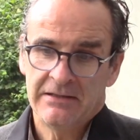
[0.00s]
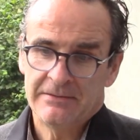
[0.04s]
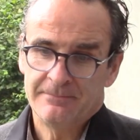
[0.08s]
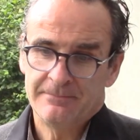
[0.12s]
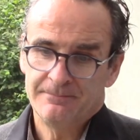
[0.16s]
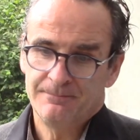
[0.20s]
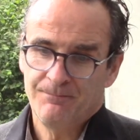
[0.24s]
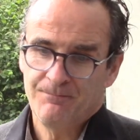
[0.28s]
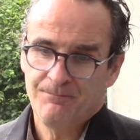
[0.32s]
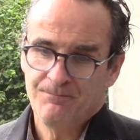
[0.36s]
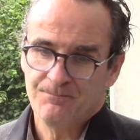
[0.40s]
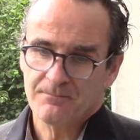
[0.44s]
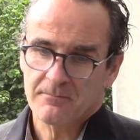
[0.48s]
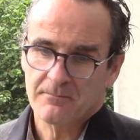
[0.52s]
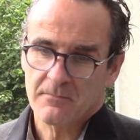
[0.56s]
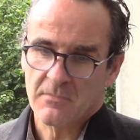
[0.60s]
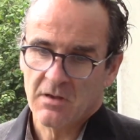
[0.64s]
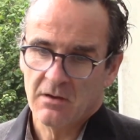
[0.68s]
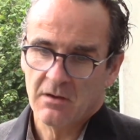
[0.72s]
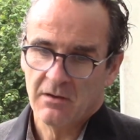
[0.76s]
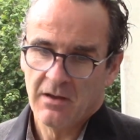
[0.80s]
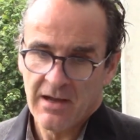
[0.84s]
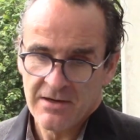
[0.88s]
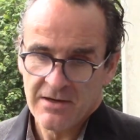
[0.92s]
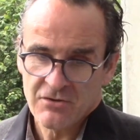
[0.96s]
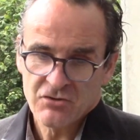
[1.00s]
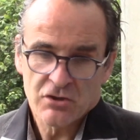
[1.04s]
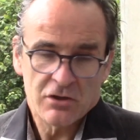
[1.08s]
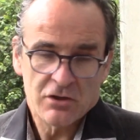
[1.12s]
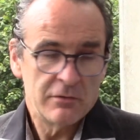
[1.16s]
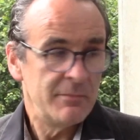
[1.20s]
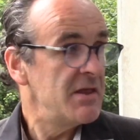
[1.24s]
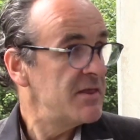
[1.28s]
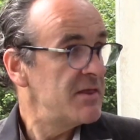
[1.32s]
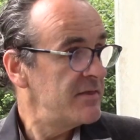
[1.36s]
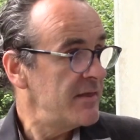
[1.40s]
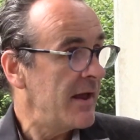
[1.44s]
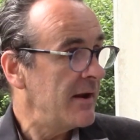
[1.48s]
um,
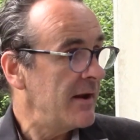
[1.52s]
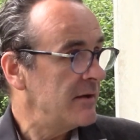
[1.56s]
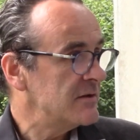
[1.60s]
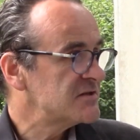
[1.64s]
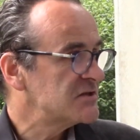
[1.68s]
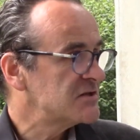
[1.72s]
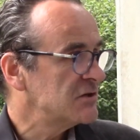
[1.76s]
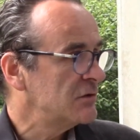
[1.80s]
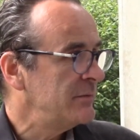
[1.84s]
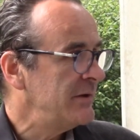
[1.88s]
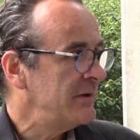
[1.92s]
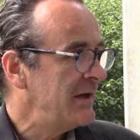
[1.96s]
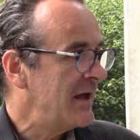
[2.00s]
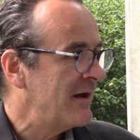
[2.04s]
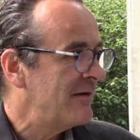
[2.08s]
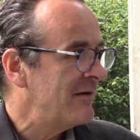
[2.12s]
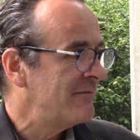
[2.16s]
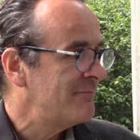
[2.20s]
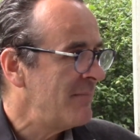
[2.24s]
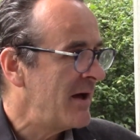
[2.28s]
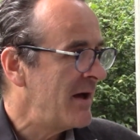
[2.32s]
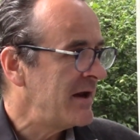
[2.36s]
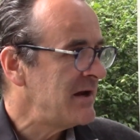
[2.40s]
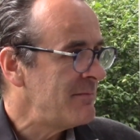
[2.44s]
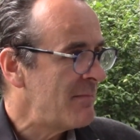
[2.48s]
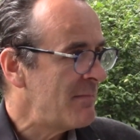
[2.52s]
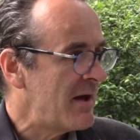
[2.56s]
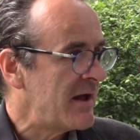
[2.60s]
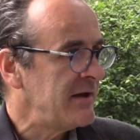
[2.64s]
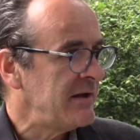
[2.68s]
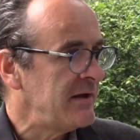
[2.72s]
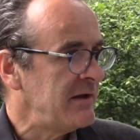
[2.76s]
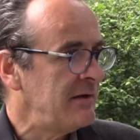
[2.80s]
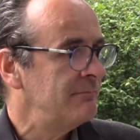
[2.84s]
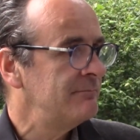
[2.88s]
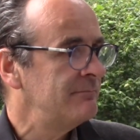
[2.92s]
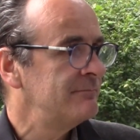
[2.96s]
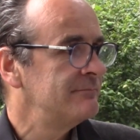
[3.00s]
hydrogen or methane. So we have many,
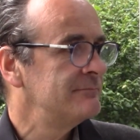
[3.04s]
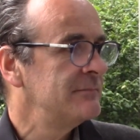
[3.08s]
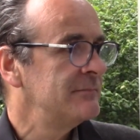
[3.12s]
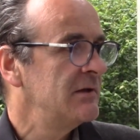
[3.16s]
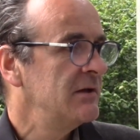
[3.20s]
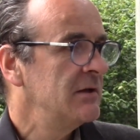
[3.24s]
many